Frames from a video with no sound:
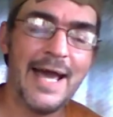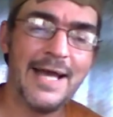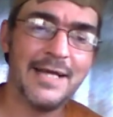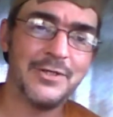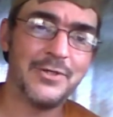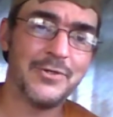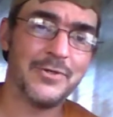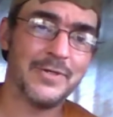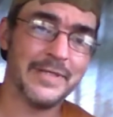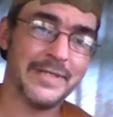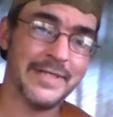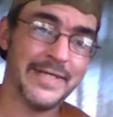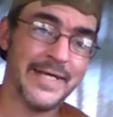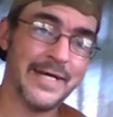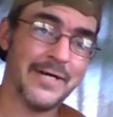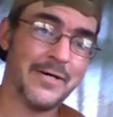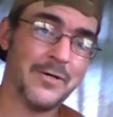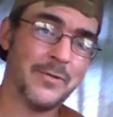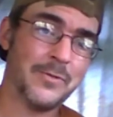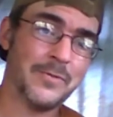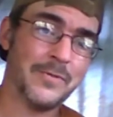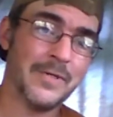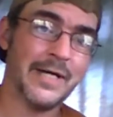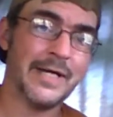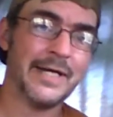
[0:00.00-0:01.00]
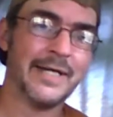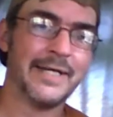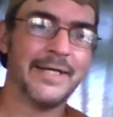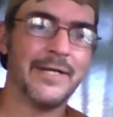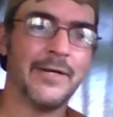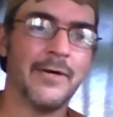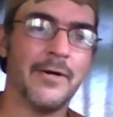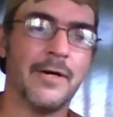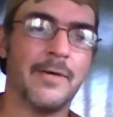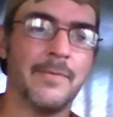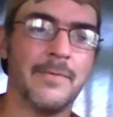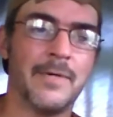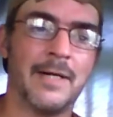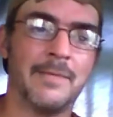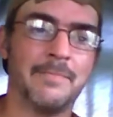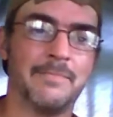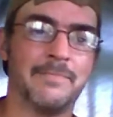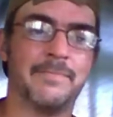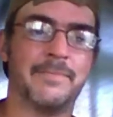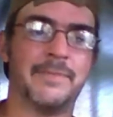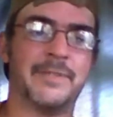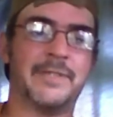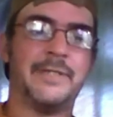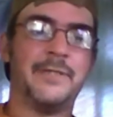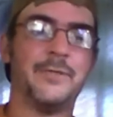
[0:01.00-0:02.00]
As you can tell, I'm
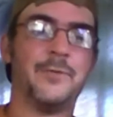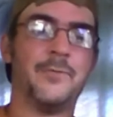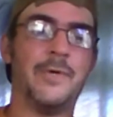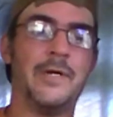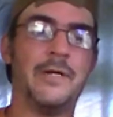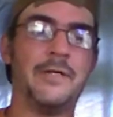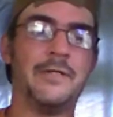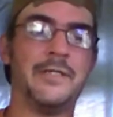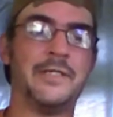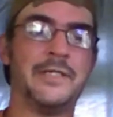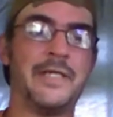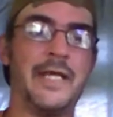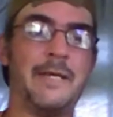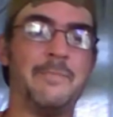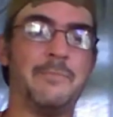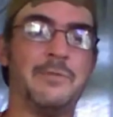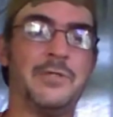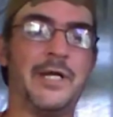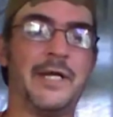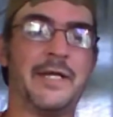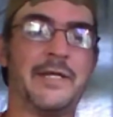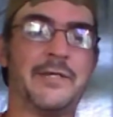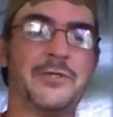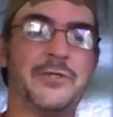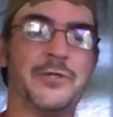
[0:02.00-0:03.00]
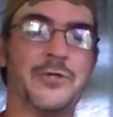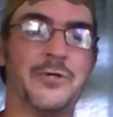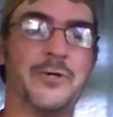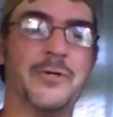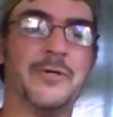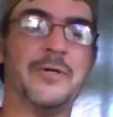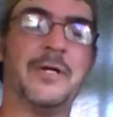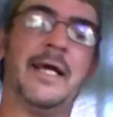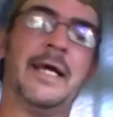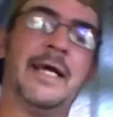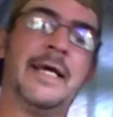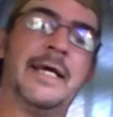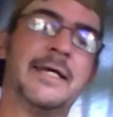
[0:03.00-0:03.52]
still wearing the same chicken shirt.